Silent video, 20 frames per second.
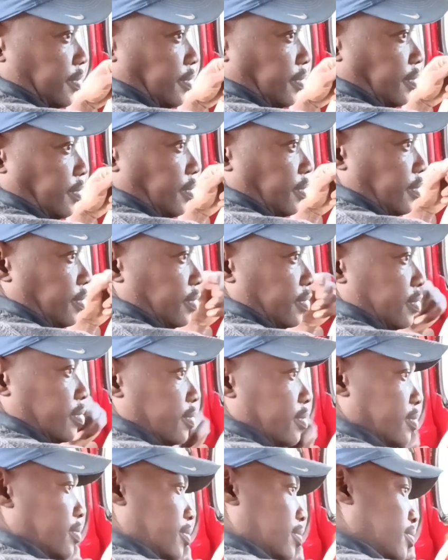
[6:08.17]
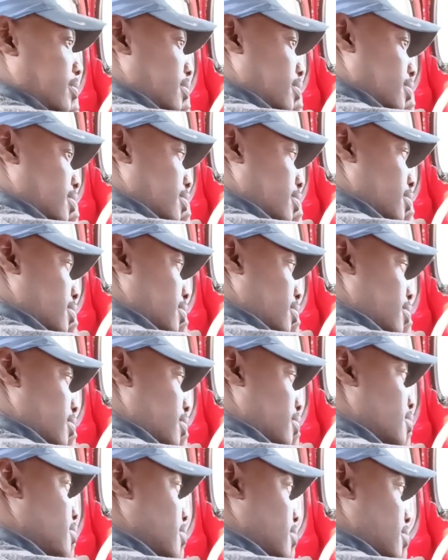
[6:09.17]
So uh, it's resprayed.
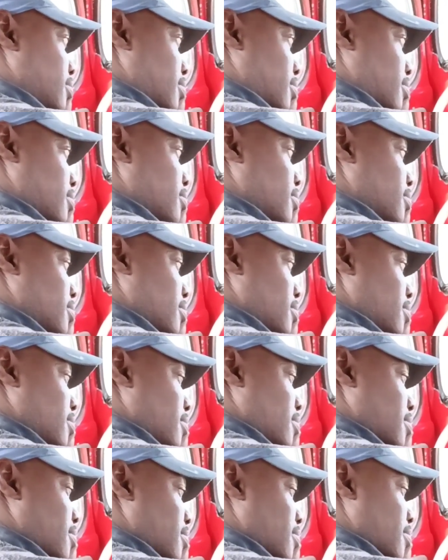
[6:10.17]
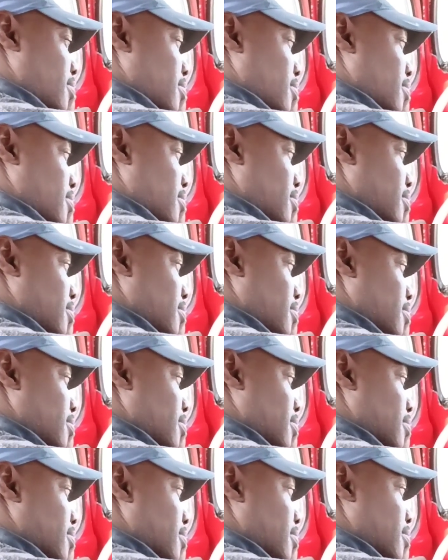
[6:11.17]
Mm. Oh, oh,
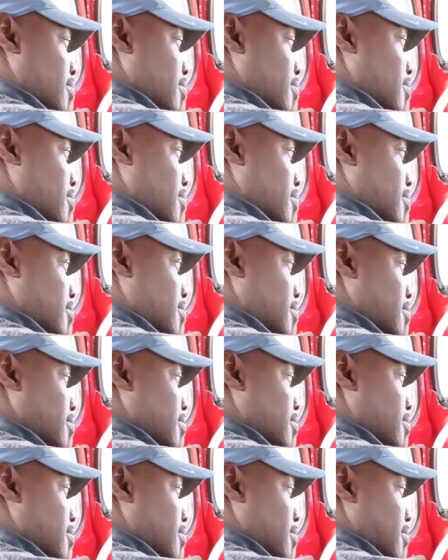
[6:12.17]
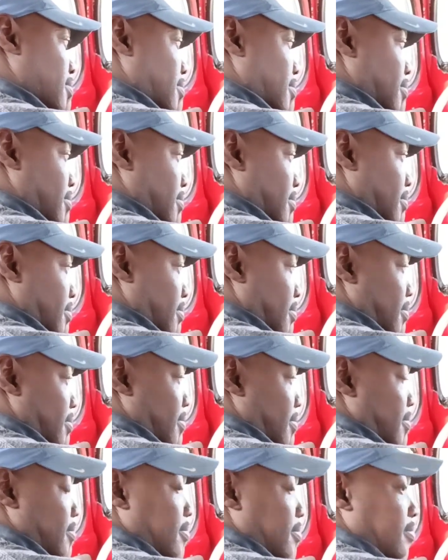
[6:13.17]
okay.
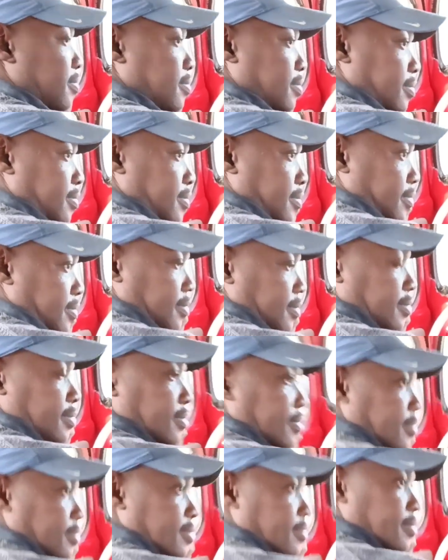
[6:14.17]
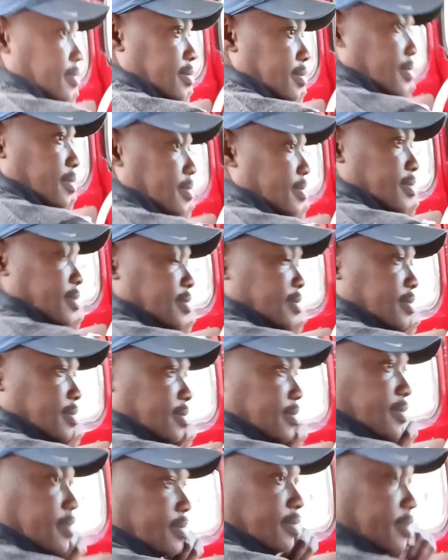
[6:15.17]
Nice, nice, nice.
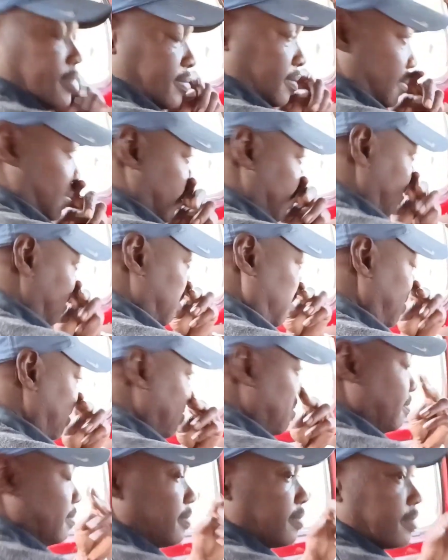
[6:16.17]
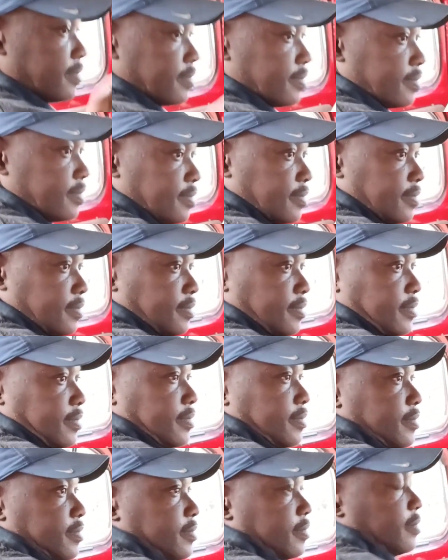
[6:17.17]
Um, so how much does it cost to build a
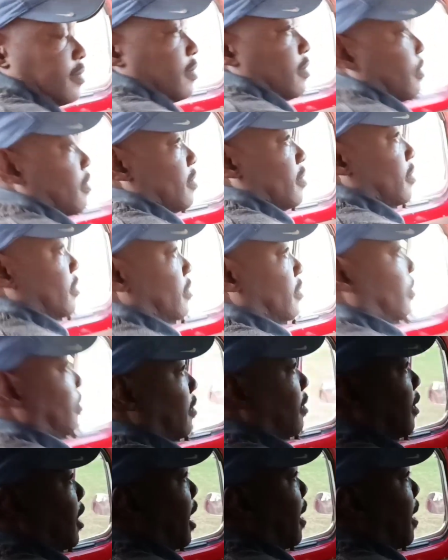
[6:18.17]
beetle for anyone along